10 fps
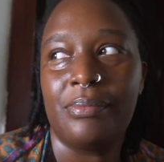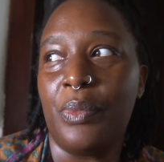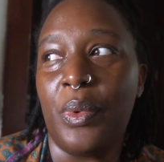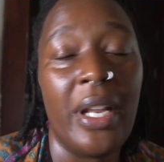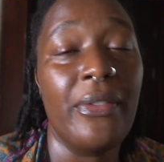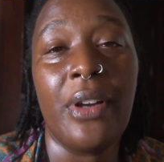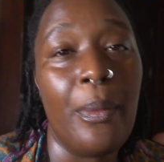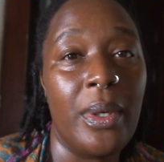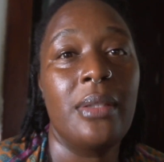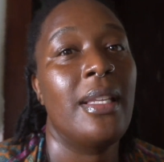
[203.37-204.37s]
whatever I
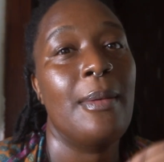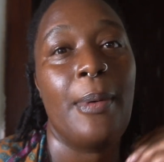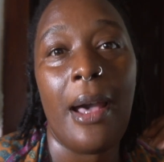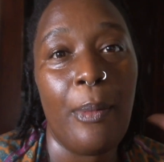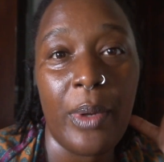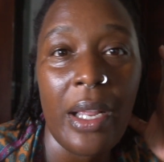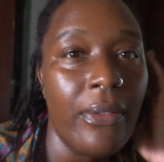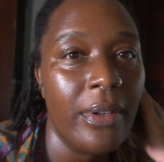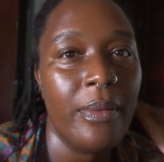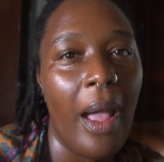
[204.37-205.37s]
wanted, hip hop,
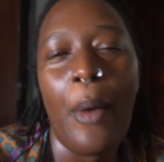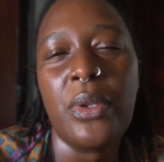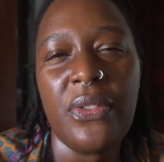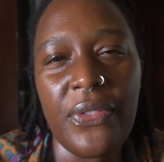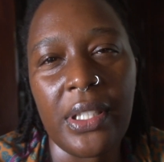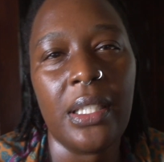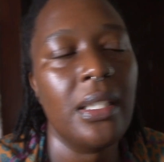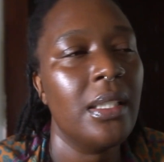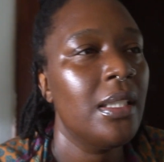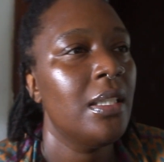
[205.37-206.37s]
whatever I was feeling
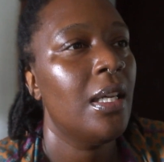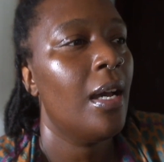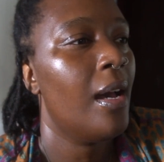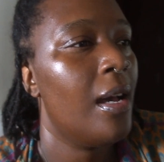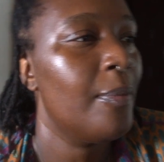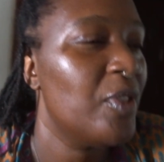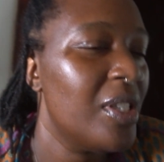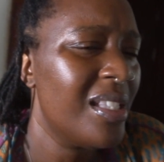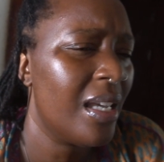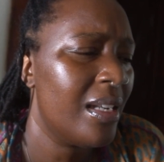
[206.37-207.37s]
um,
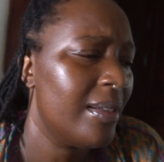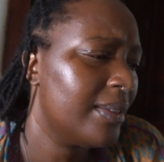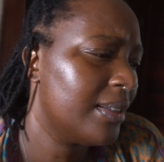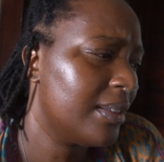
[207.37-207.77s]
just to kind of